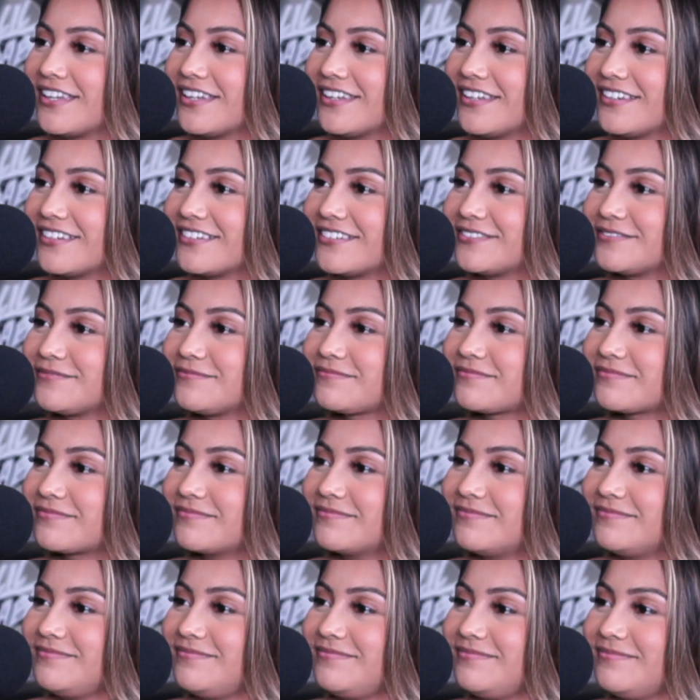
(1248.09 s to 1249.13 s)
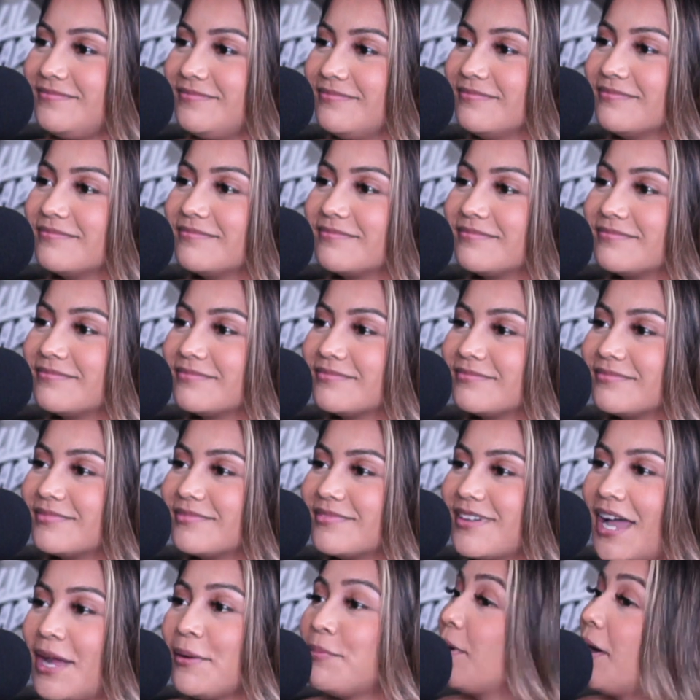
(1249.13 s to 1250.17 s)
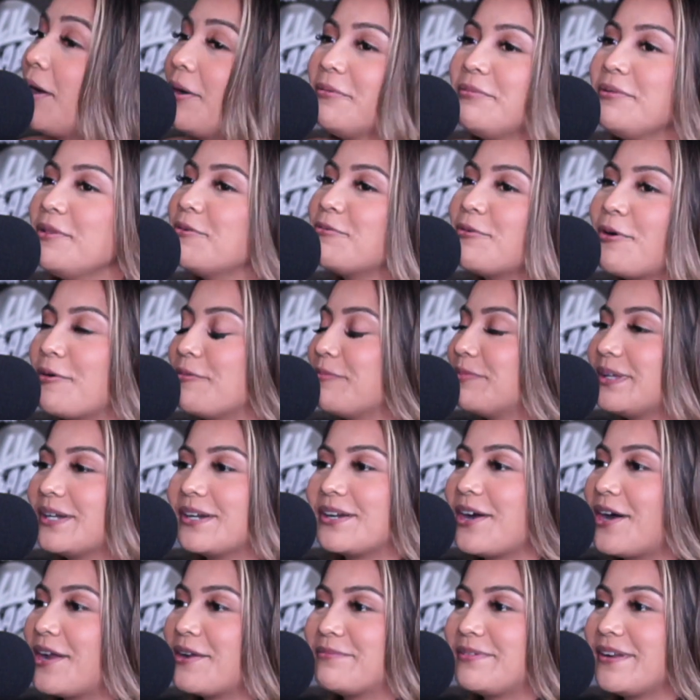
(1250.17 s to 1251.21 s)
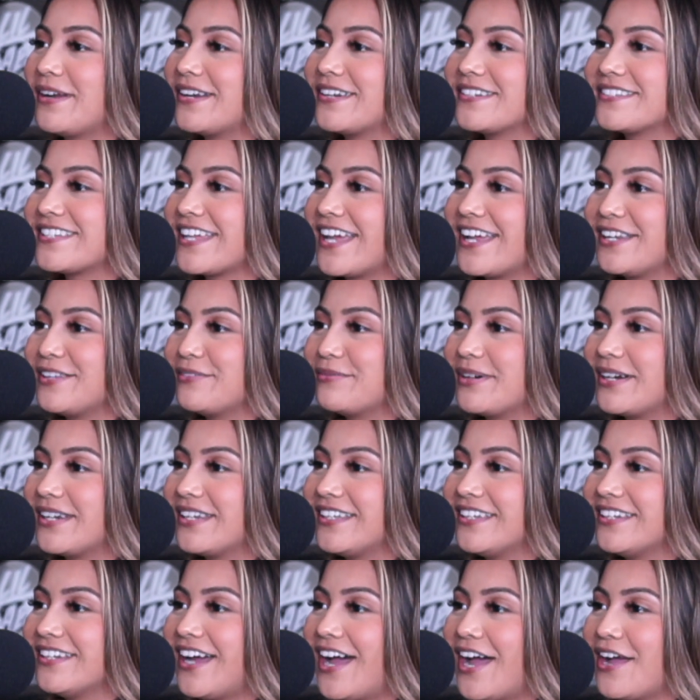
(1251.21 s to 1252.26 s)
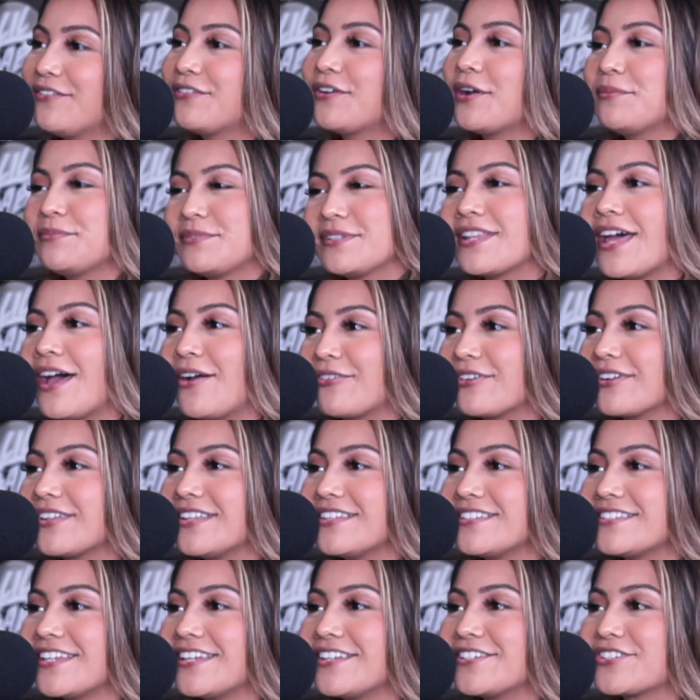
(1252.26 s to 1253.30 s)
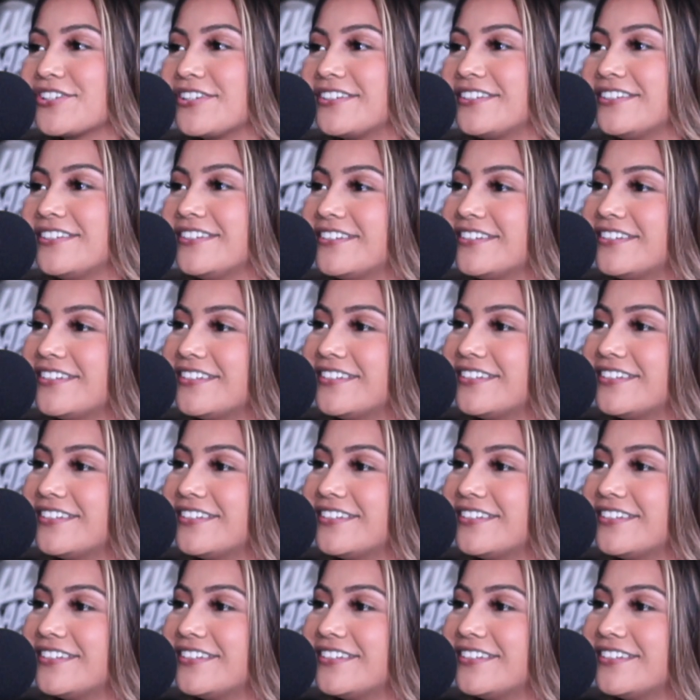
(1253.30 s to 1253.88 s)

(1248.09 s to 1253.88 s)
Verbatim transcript: You get it. You know. I probably won't be a godparent to anybody. I've come to that realization.